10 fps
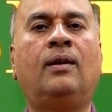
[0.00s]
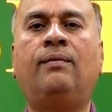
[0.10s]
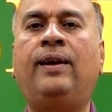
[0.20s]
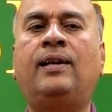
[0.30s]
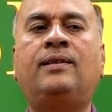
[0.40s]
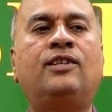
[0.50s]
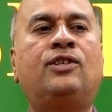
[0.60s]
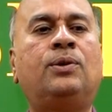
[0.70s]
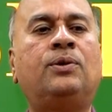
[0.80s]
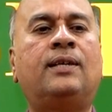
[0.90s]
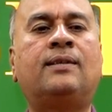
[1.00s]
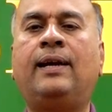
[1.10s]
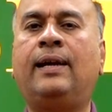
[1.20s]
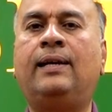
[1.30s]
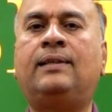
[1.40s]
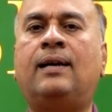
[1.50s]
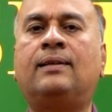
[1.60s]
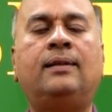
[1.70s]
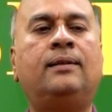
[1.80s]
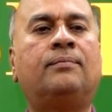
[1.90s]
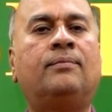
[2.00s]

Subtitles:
various institutions like NHRC,